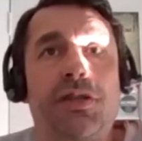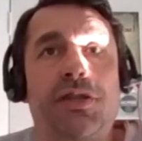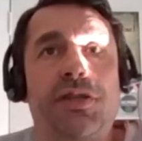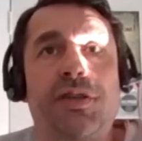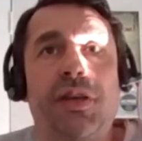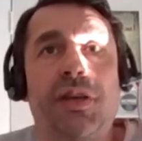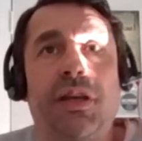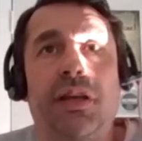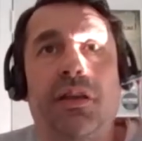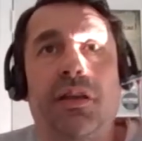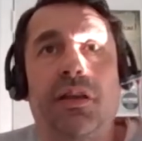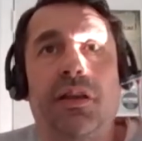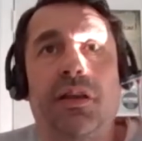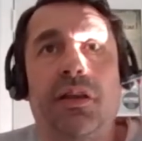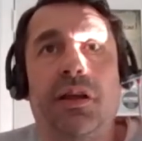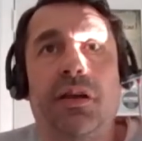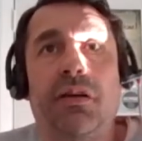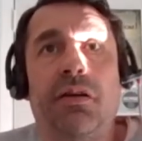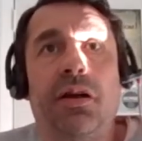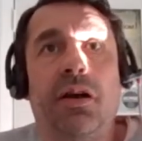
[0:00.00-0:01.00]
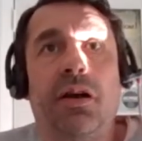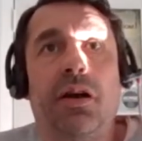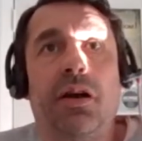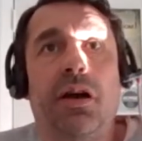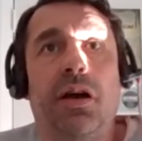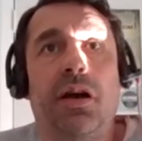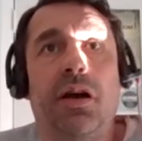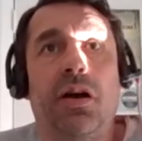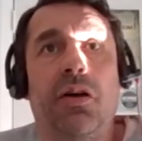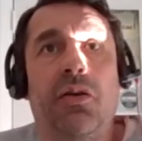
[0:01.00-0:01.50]
see that there
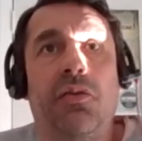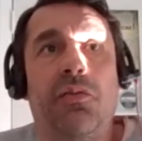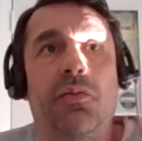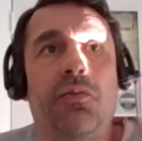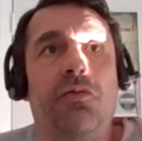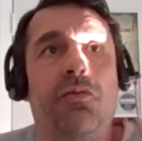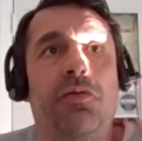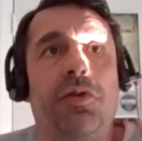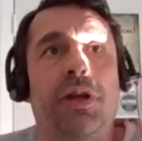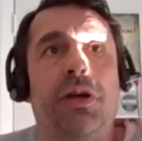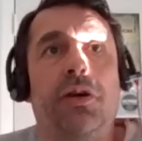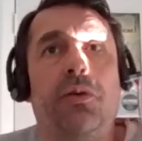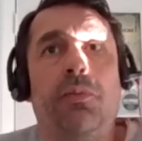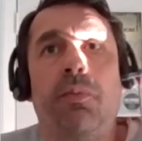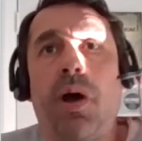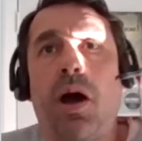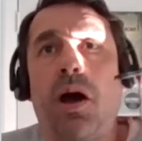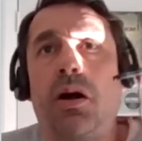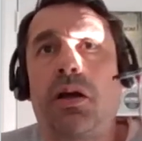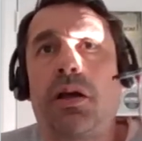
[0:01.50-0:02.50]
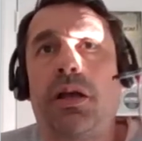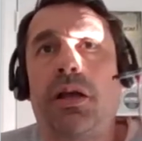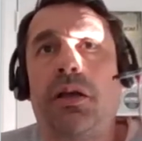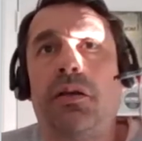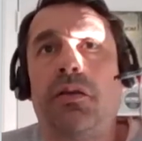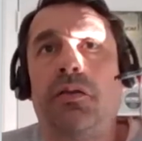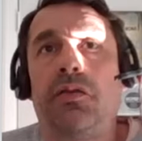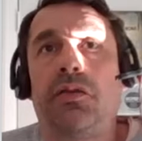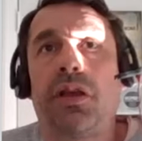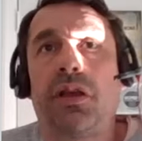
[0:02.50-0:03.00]
are real
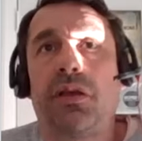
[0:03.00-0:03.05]
markets,